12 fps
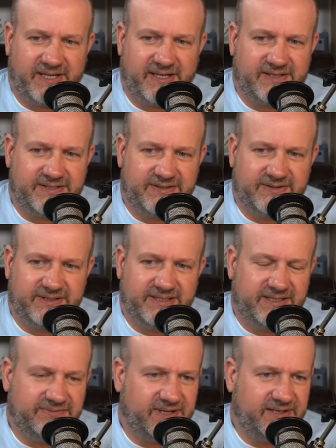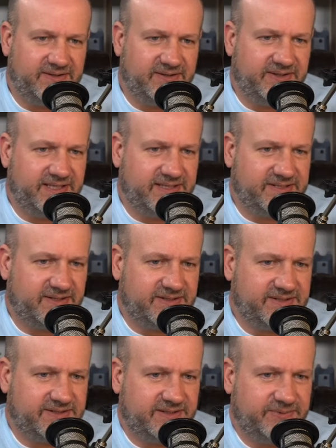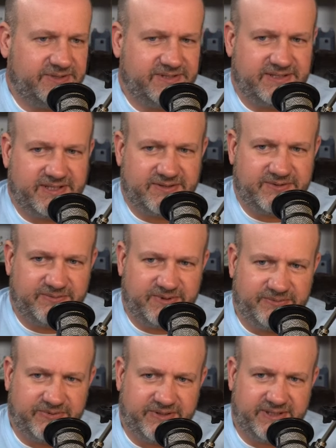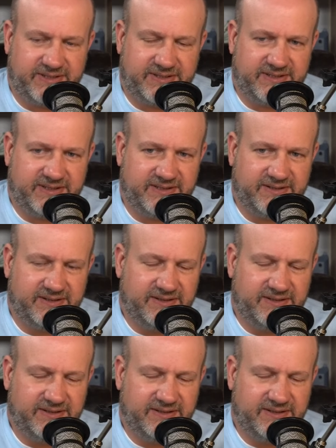I'll certainly, if I don't know the answer, I'll certainly put you in touch with the people that